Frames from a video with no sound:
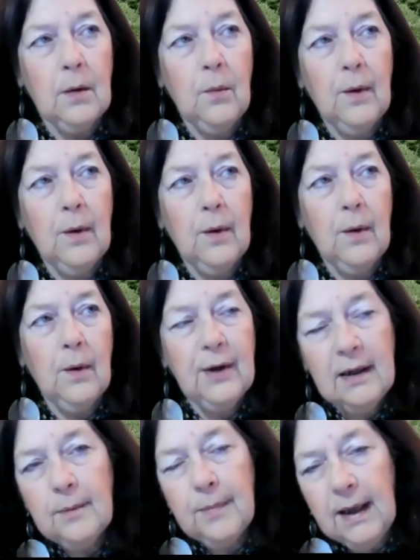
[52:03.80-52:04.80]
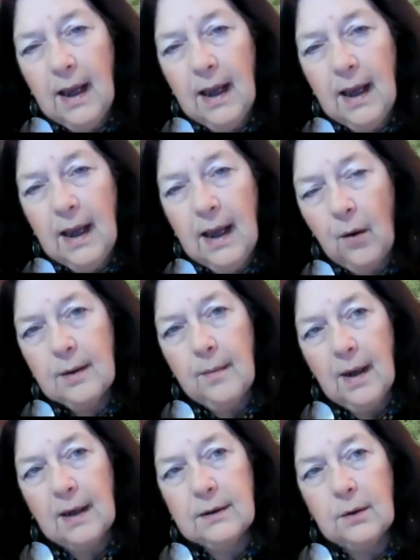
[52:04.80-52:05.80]
when Yanina became part of
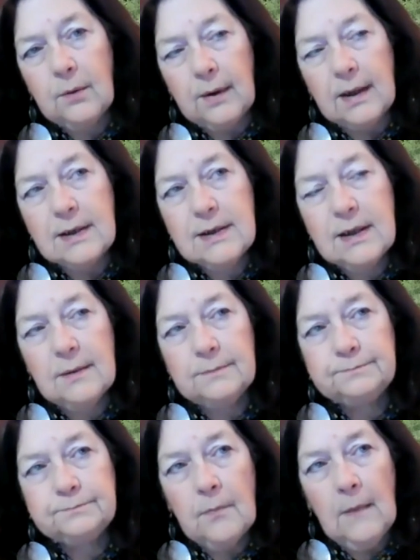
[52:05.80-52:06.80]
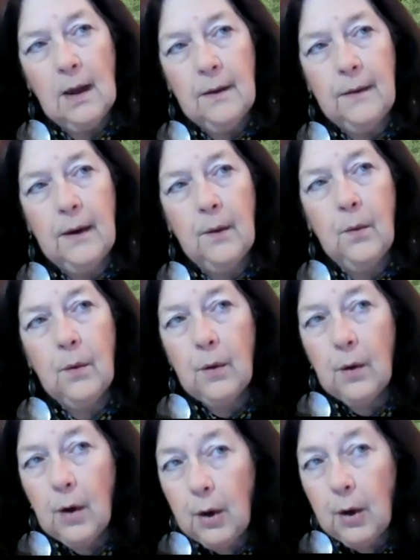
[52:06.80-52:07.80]
modern Greece, there
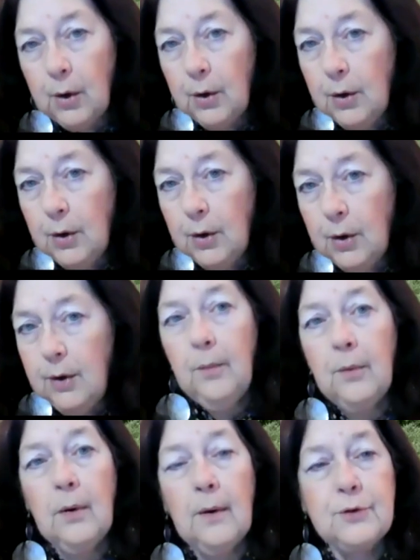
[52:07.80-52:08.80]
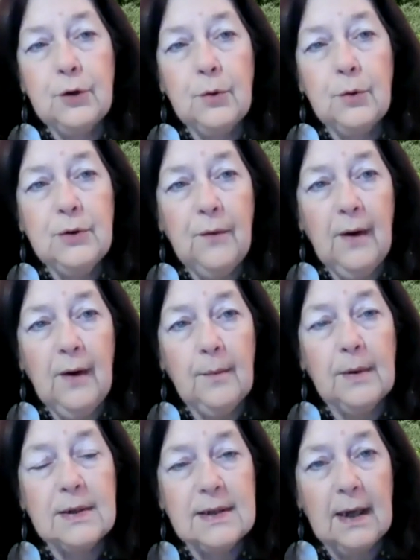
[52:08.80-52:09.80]
were a good number of Jewish
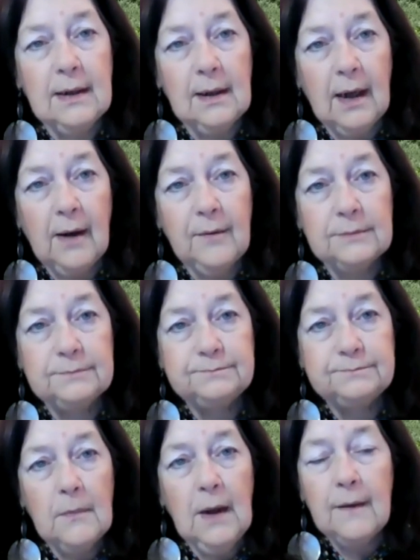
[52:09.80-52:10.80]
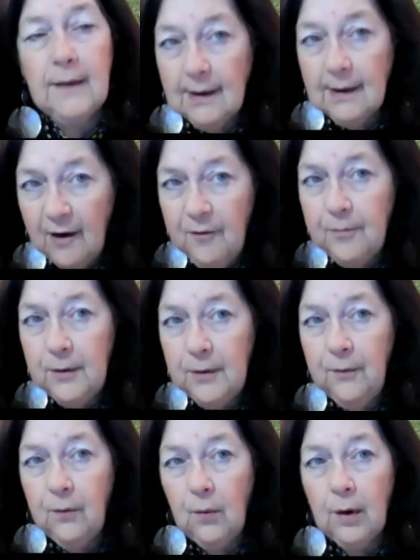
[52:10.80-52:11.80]
families that left. They left
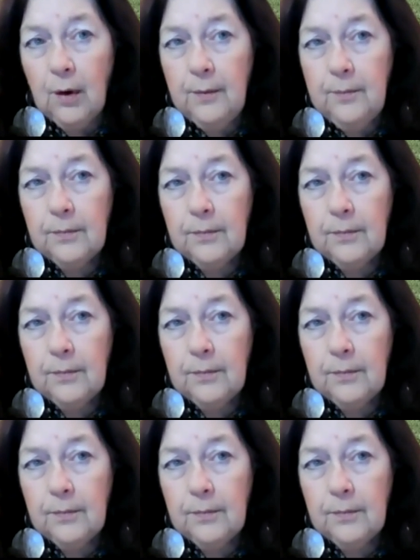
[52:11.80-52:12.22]
before,